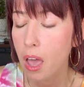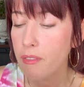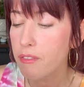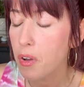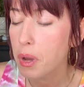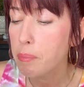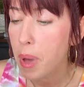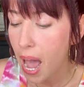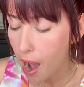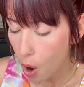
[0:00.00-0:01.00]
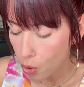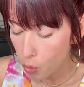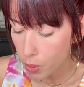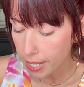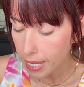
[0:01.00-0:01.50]
very
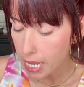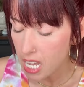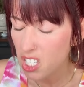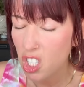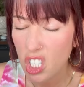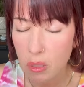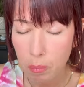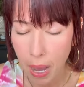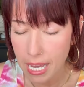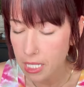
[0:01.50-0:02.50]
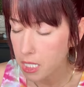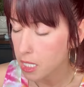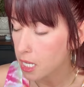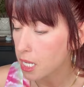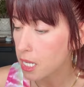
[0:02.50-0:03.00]
powdery,
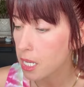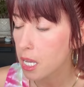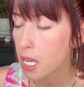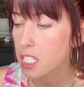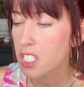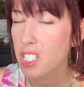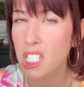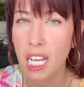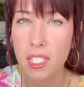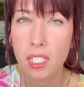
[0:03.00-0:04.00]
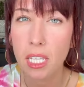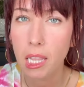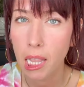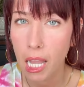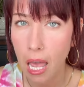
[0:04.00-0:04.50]
spicy, sexy
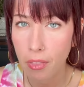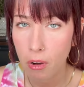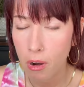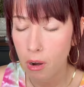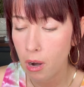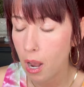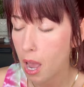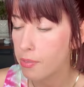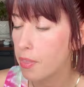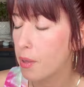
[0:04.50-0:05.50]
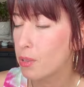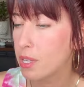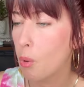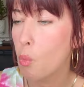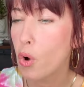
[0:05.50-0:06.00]
leather. And then there's
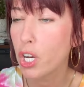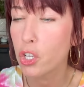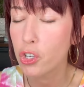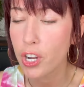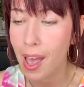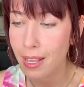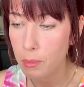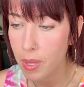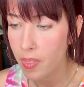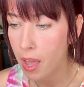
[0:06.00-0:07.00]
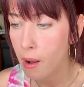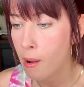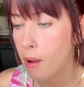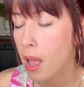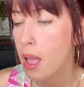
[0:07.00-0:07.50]
that wooden jasmine there.